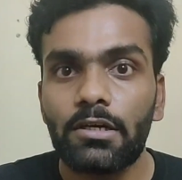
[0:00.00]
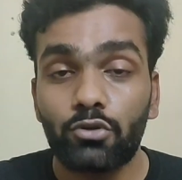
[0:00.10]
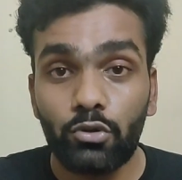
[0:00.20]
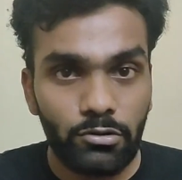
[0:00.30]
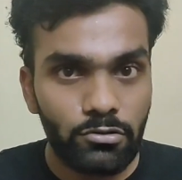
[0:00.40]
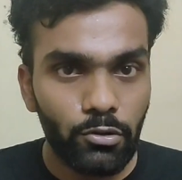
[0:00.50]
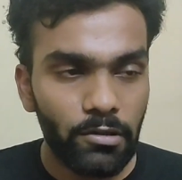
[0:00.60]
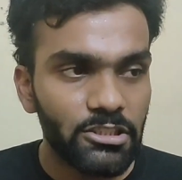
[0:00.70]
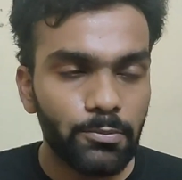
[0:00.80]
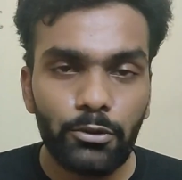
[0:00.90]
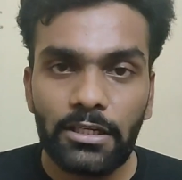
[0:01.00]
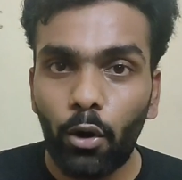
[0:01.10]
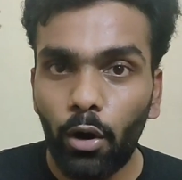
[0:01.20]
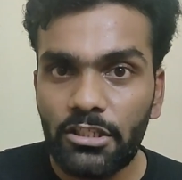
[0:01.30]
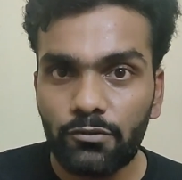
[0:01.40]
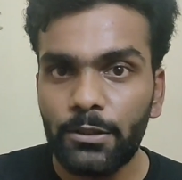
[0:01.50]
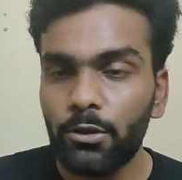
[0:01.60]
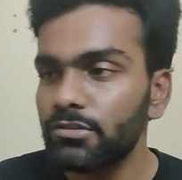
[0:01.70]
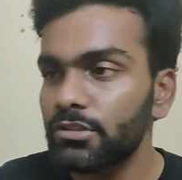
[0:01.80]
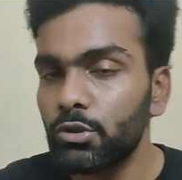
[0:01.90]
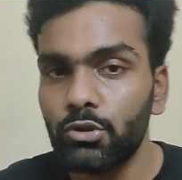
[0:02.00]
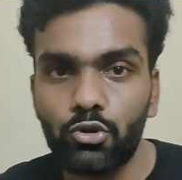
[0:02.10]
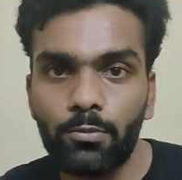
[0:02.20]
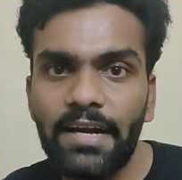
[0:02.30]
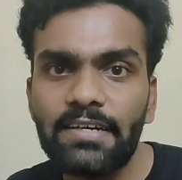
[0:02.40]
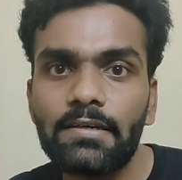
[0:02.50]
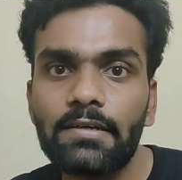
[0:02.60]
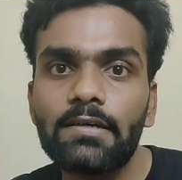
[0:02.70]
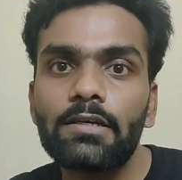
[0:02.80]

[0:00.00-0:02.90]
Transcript: So you're just putting all these videos into YouTube, right?